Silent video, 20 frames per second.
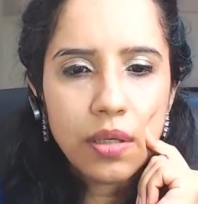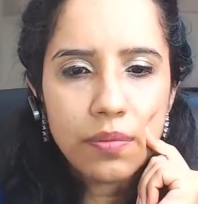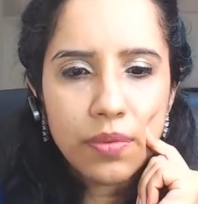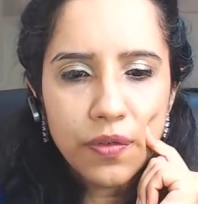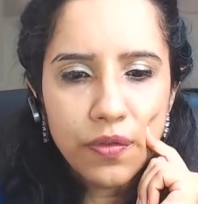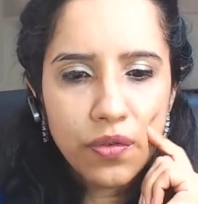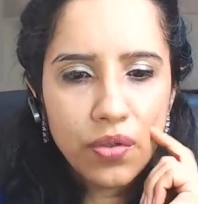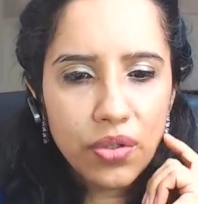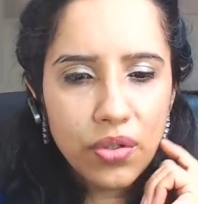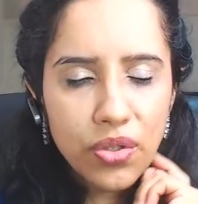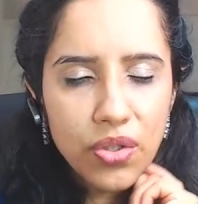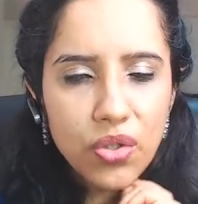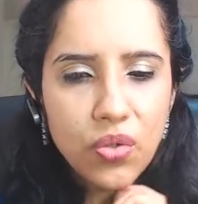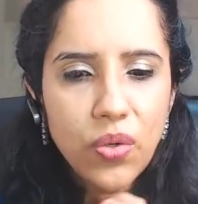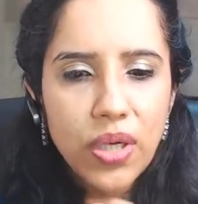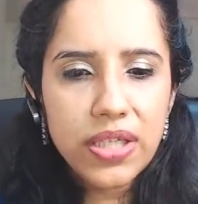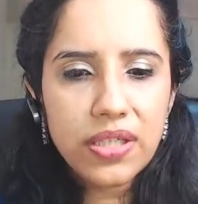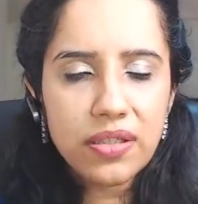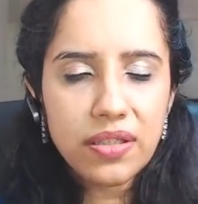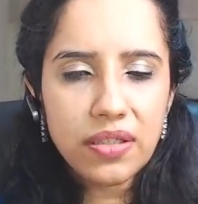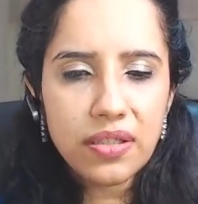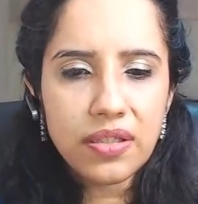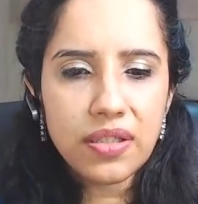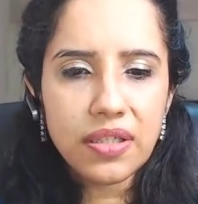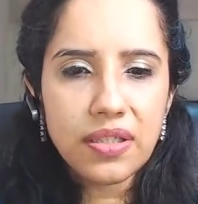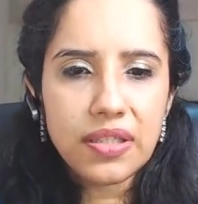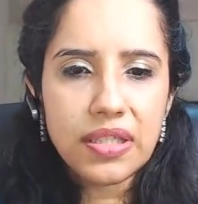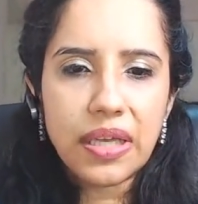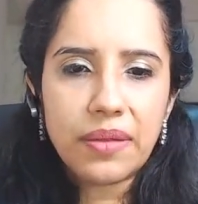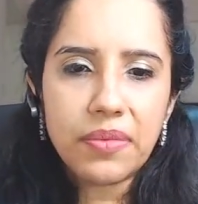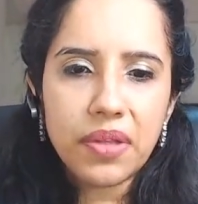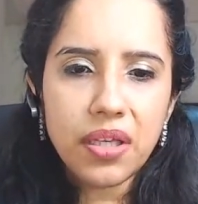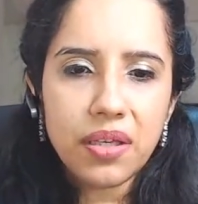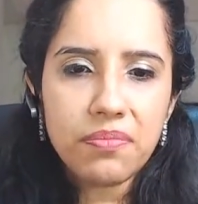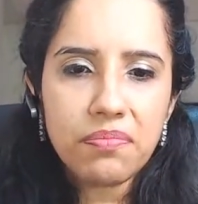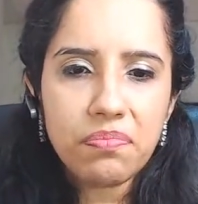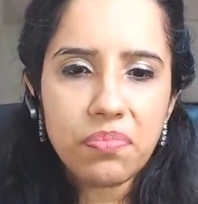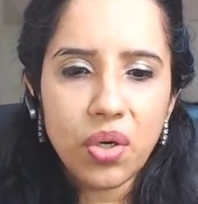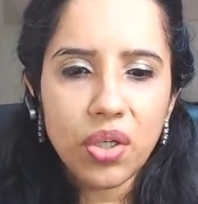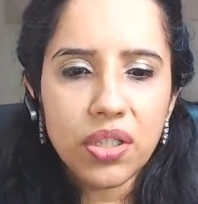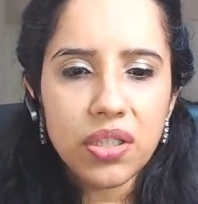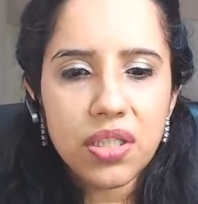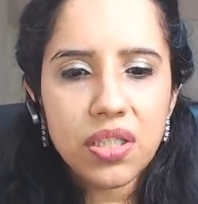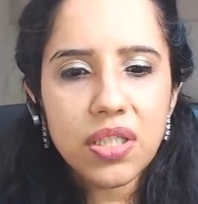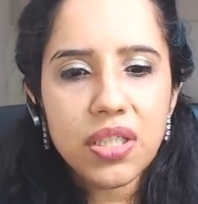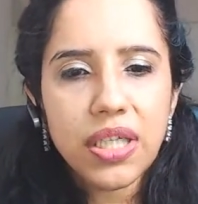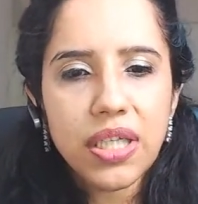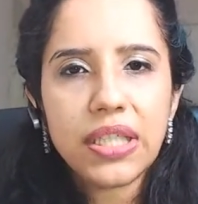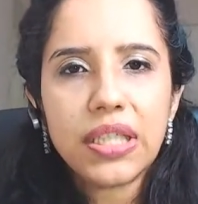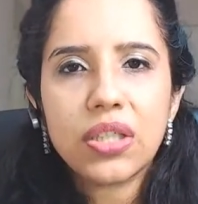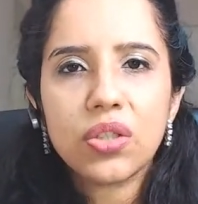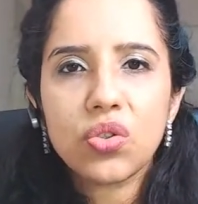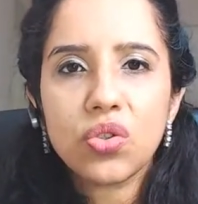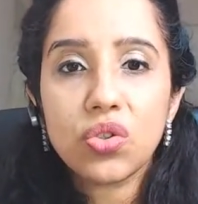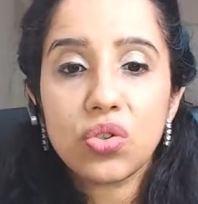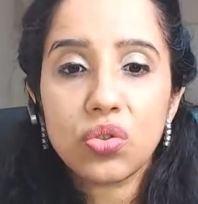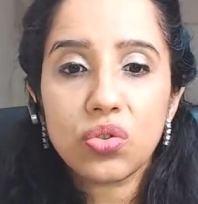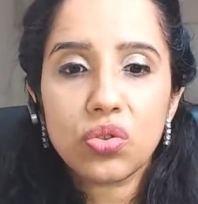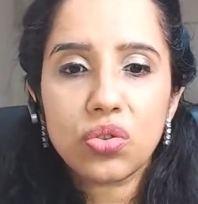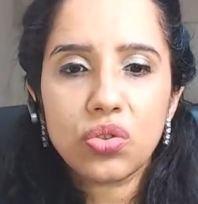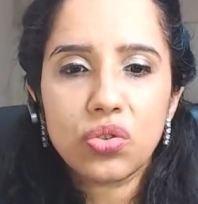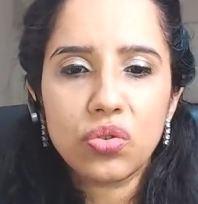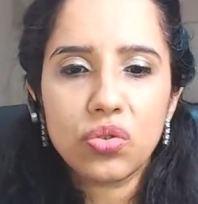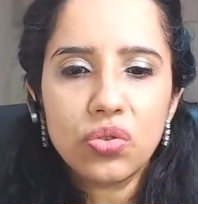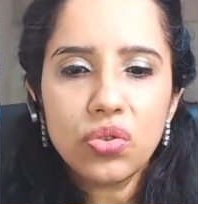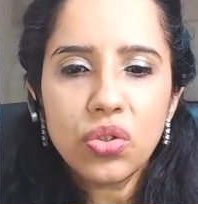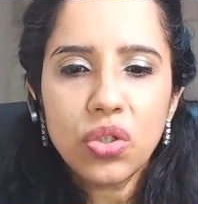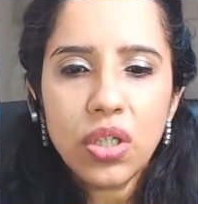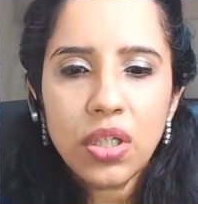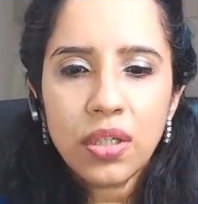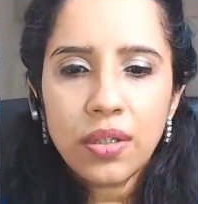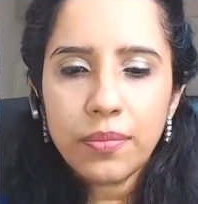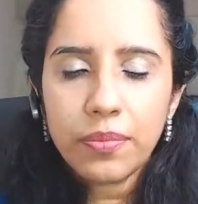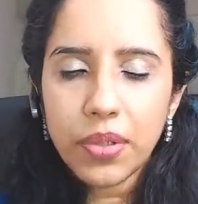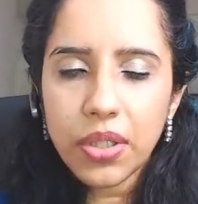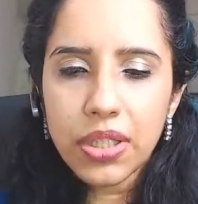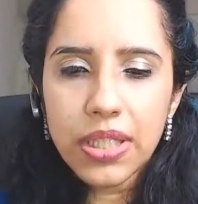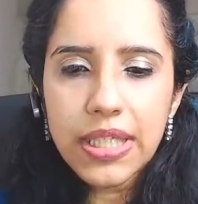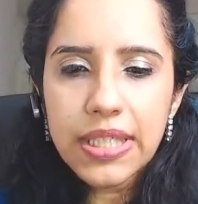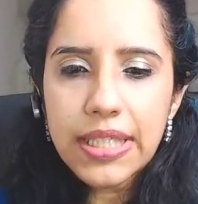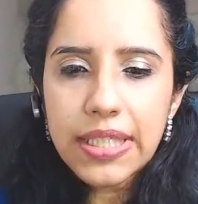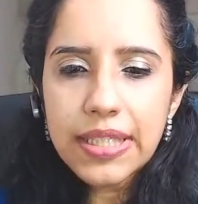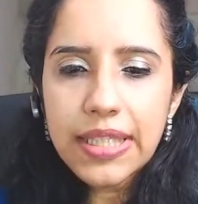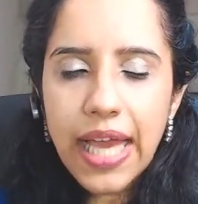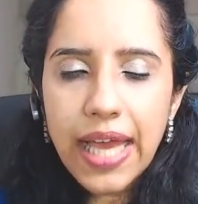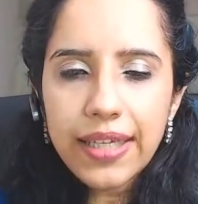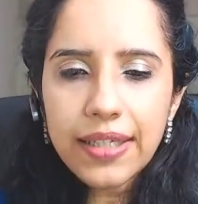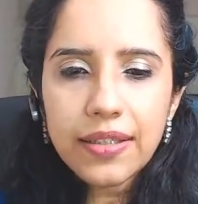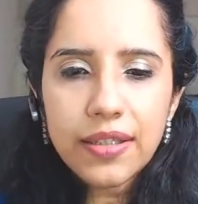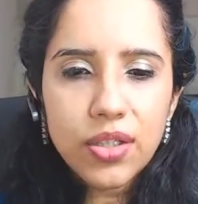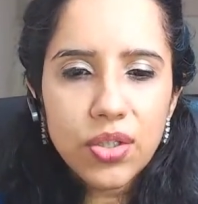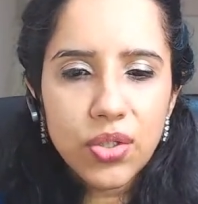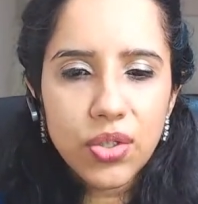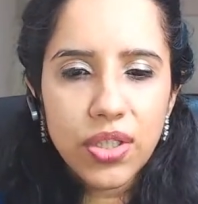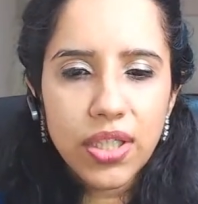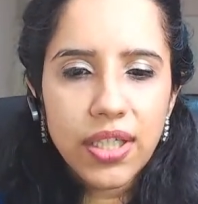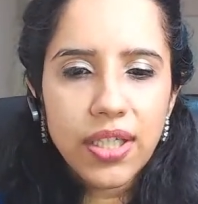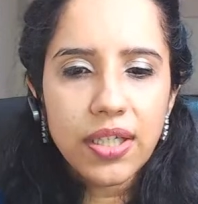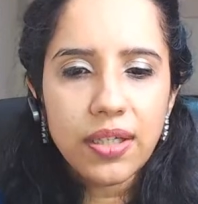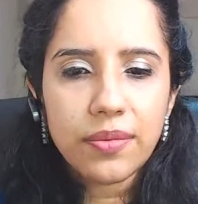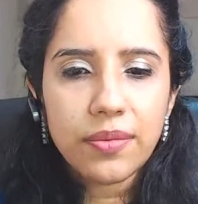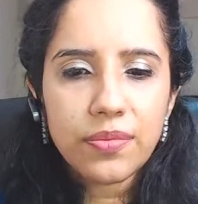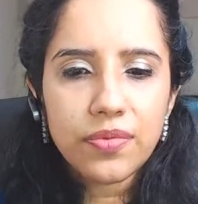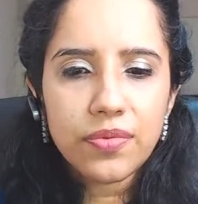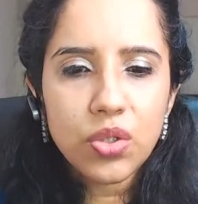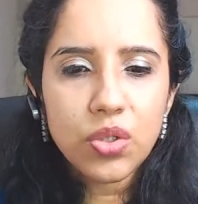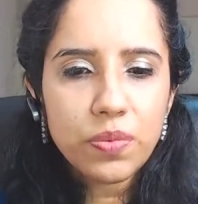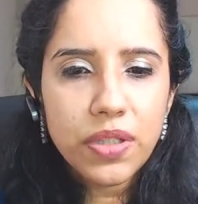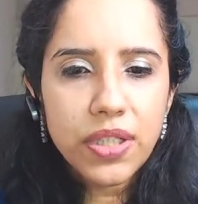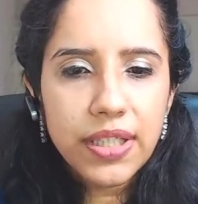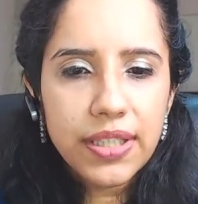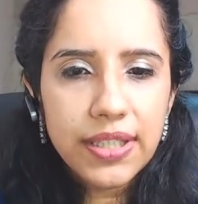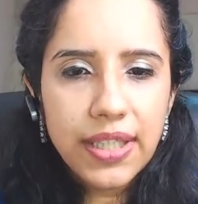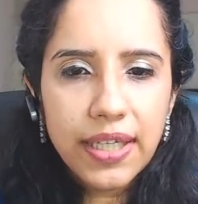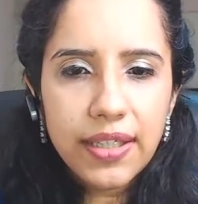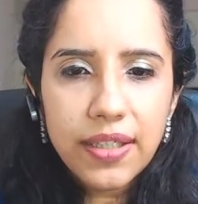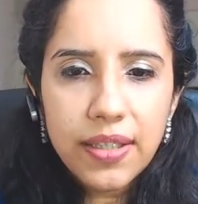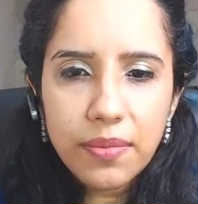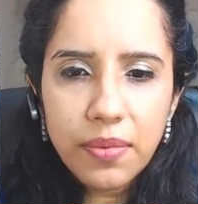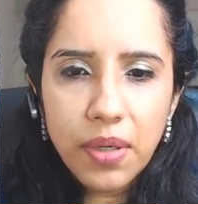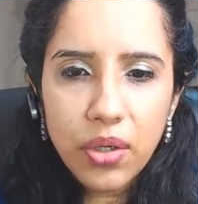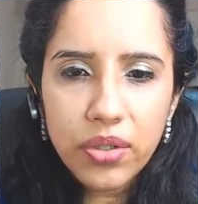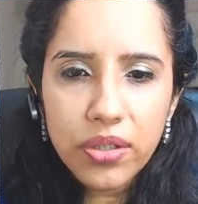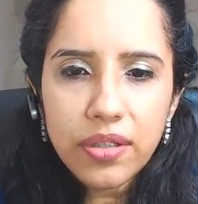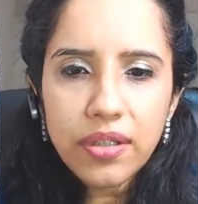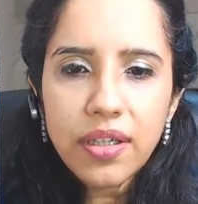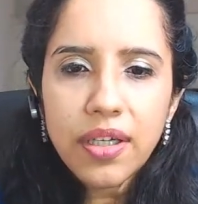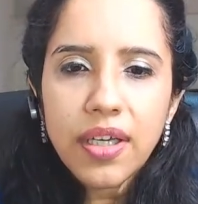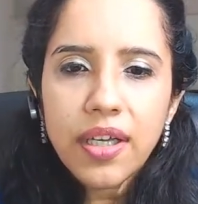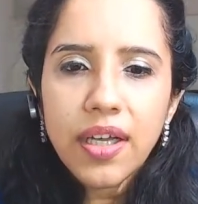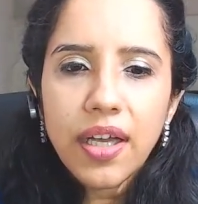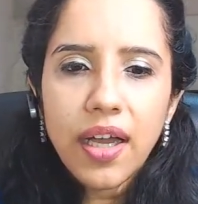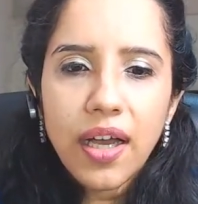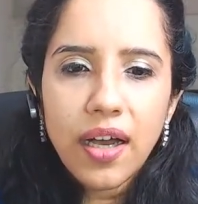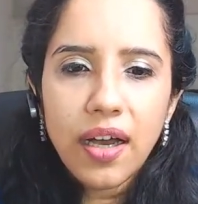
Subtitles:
Before those questions, there's something important I need to show to you, because I just added it today and I'm super excited about it.